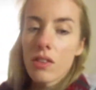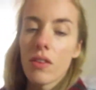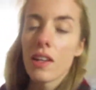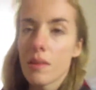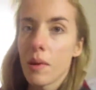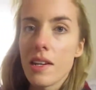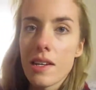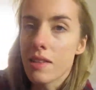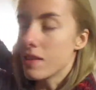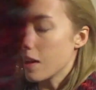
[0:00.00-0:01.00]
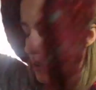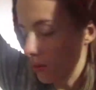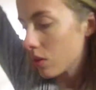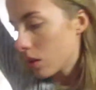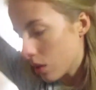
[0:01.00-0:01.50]
to write some ideas
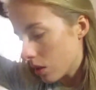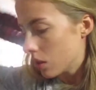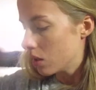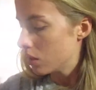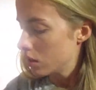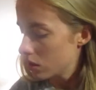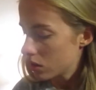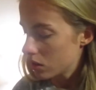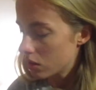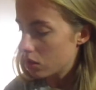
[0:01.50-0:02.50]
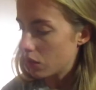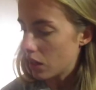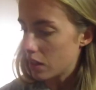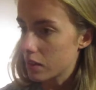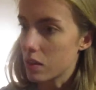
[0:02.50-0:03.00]
down, you
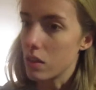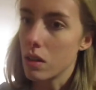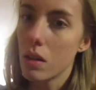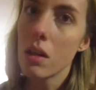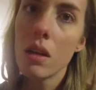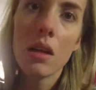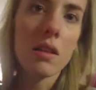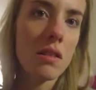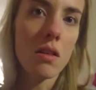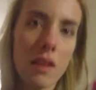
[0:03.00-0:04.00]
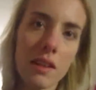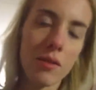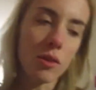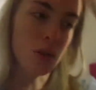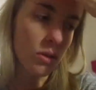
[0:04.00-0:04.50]
realise that it's not that
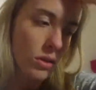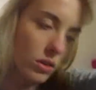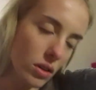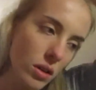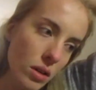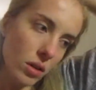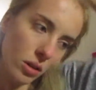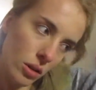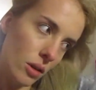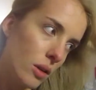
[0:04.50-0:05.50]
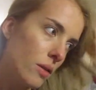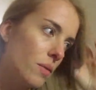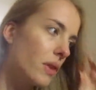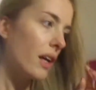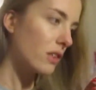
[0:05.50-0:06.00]
difficult, and
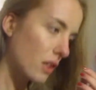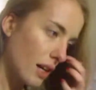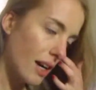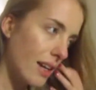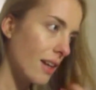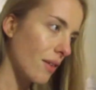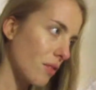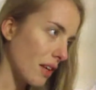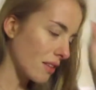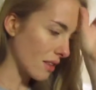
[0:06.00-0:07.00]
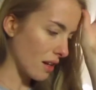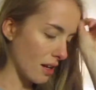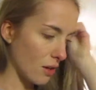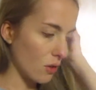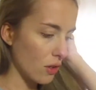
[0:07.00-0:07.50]
actually I have things that I
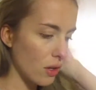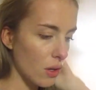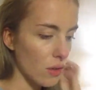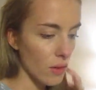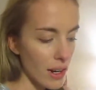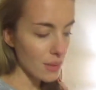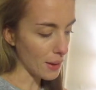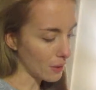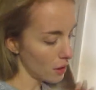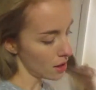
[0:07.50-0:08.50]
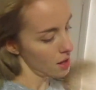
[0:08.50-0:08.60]
could write about.